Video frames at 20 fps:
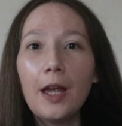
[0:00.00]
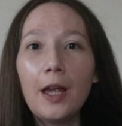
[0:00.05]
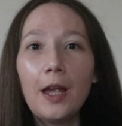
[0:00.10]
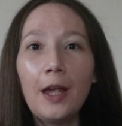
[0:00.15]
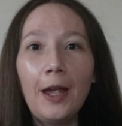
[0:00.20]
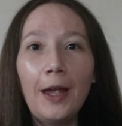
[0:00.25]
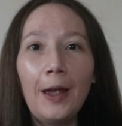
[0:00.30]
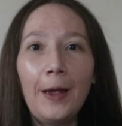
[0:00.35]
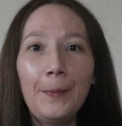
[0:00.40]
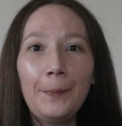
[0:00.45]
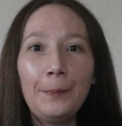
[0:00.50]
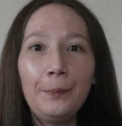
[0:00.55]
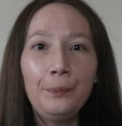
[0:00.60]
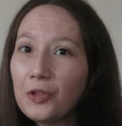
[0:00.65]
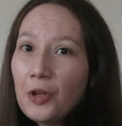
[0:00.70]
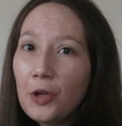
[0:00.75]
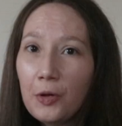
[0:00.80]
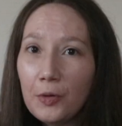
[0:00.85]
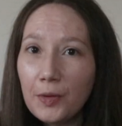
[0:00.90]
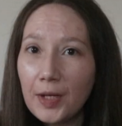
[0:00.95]

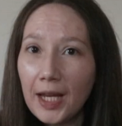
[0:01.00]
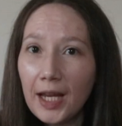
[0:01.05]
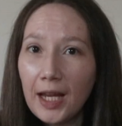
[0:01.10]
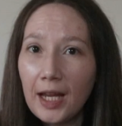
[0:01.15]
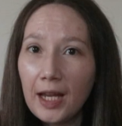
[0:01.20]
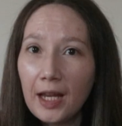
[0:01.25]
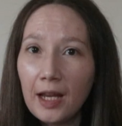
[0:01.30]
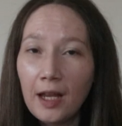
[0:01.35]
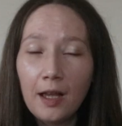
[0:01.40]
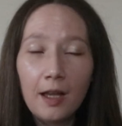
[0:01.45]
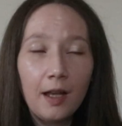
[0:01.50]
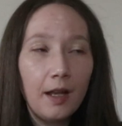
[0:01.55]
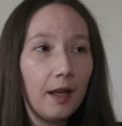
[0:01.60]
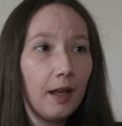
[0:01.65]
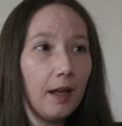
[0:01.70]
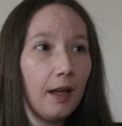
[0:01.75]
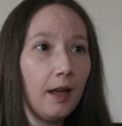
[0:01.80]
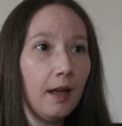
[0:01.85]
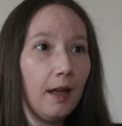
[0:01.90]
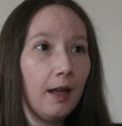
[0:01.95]
snoodie,
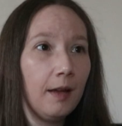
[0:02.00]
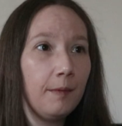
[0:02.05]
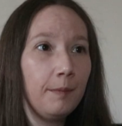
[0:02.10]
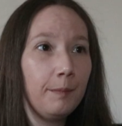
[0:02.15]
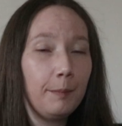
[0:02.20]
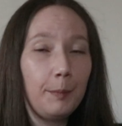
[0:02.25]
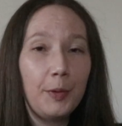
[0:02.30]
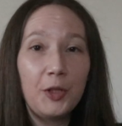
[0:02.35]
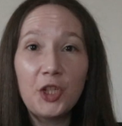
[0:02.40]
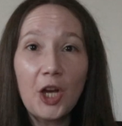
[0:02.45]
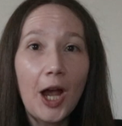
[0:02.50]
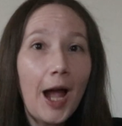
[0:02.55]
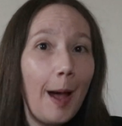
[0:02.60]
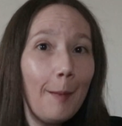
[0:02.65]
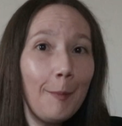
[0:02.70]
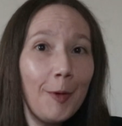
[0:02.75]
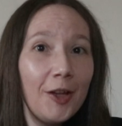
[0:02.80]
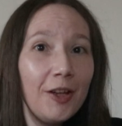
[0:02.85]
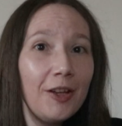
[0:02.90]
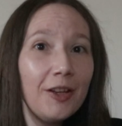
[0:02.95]

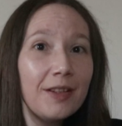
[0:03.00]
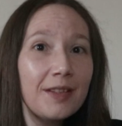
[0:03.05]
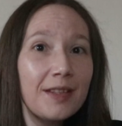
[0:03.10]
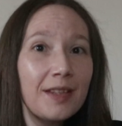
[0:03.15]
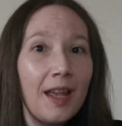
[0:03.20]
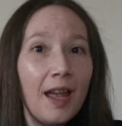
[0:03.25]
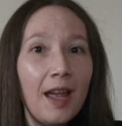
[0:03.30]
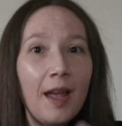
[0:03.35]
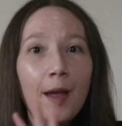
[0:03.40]
pajamas,